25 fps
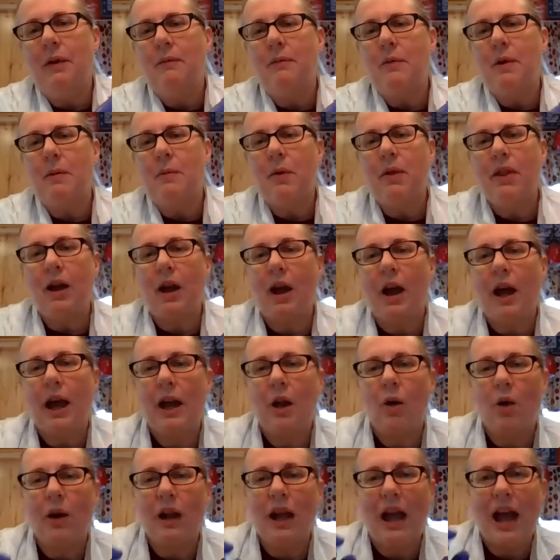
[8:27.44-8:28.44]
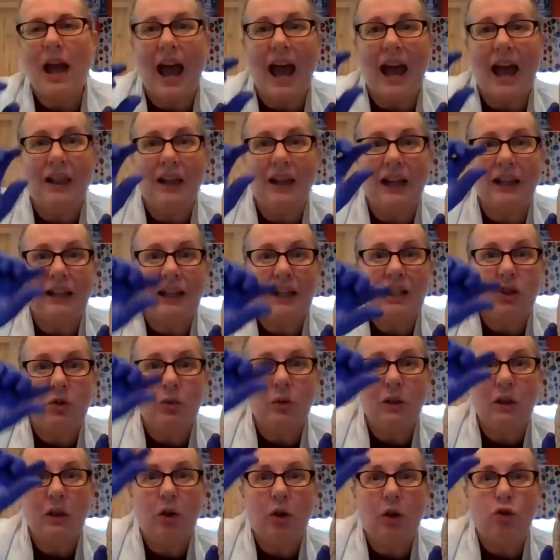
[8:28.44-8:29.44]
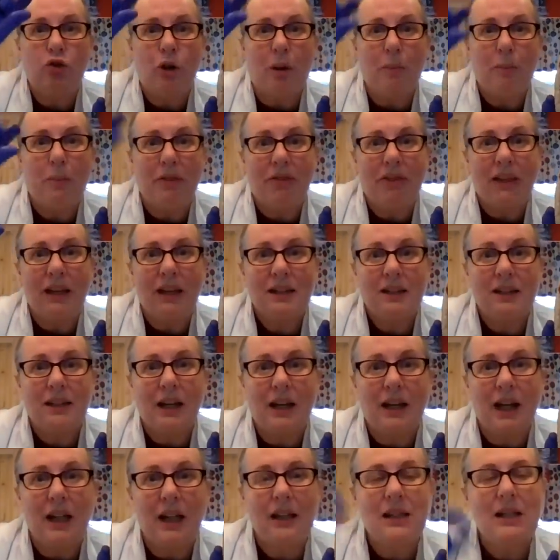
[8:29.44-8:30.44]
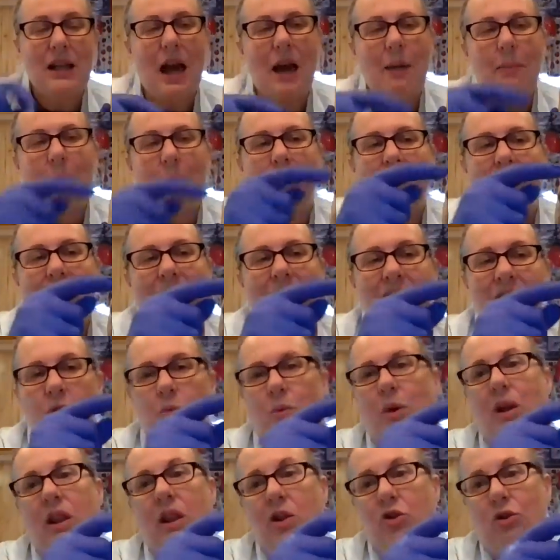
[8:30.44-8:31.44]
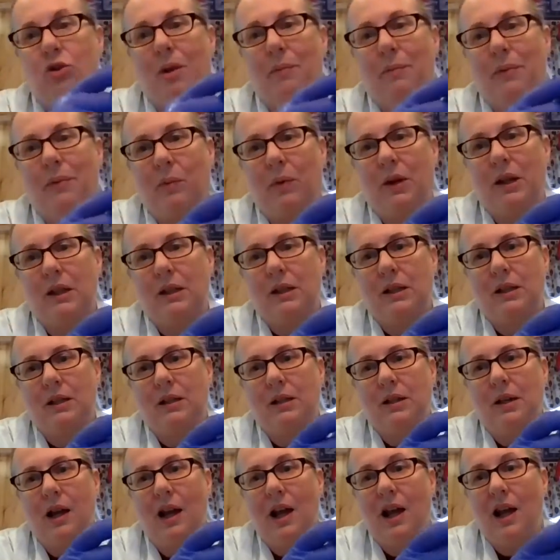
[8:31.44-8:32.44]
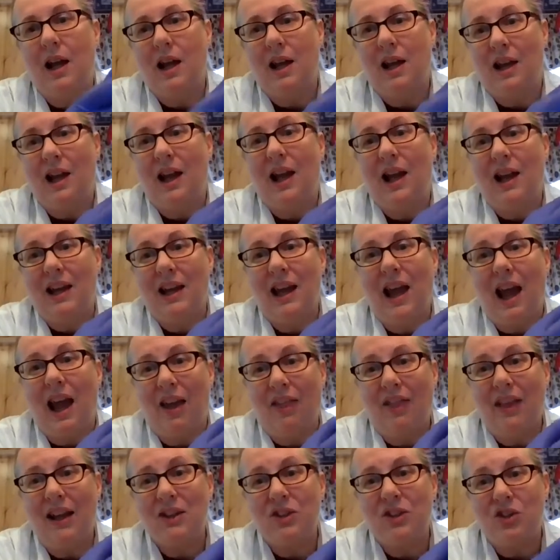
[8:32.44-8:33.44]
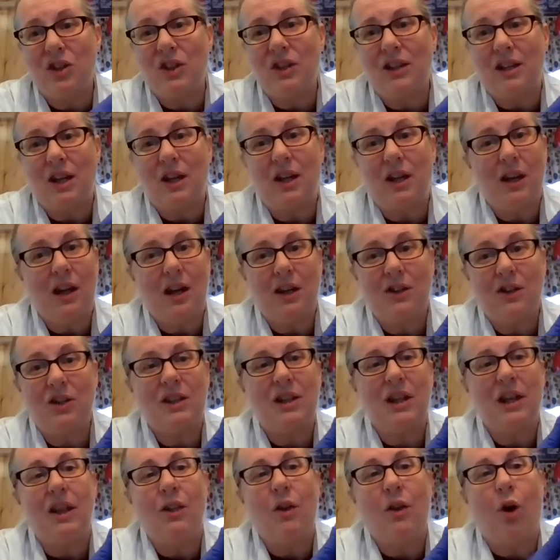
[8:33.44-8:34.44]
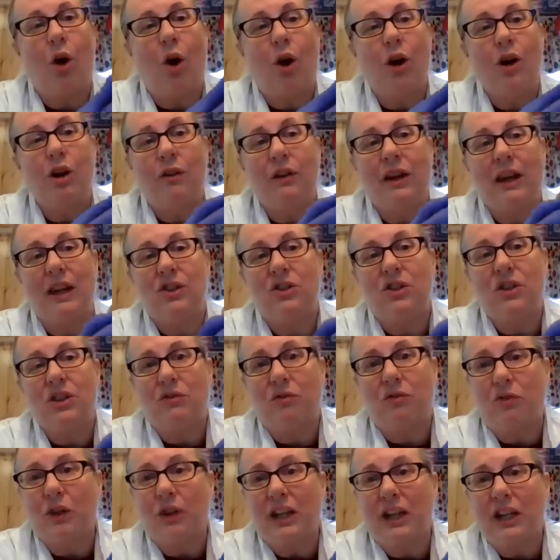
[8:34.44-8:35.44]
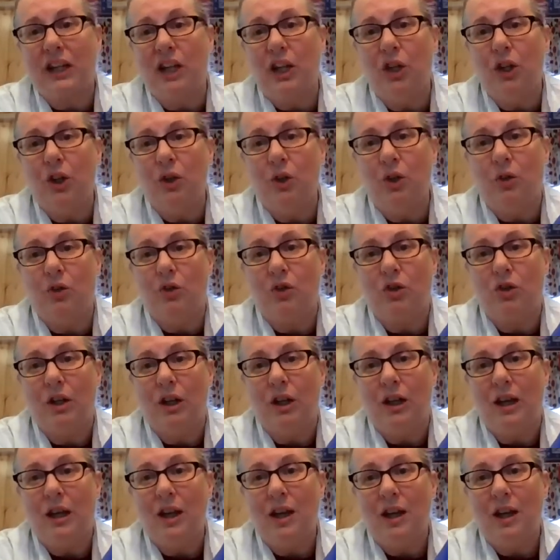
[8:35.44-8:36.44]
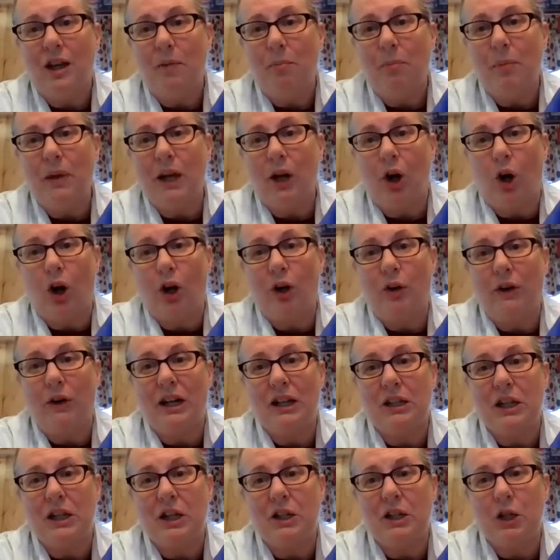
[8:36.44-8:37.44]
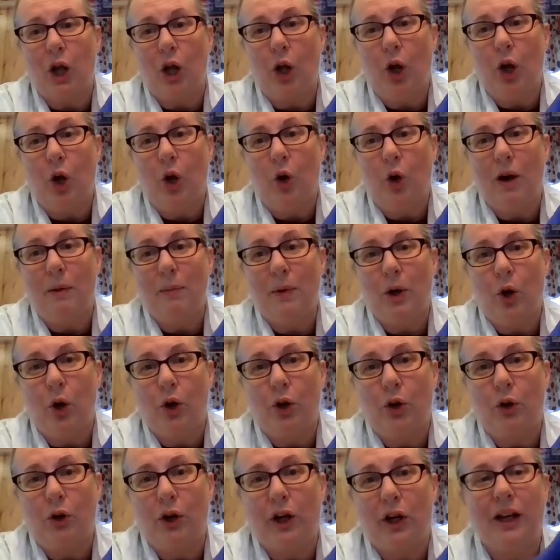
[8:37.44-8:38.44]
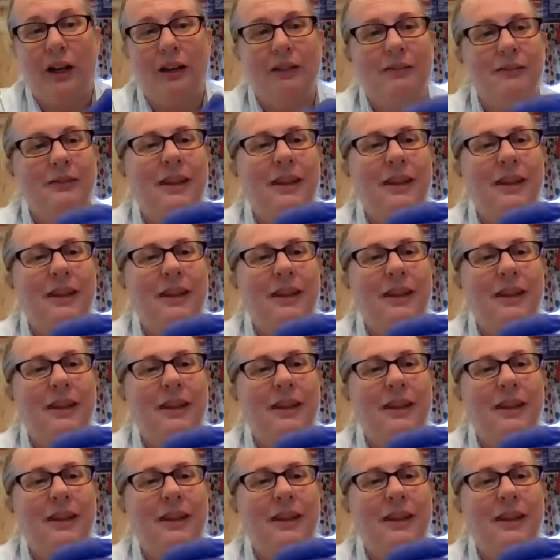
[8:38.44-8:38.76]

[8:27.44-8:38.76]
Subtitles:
Remember the aorta had like these three little trumpet things sticking on the top? This is one of the trumpet ones. Yeah, that's just another artery. It's just freaking huge. Big artery says, hello, I'm an artery.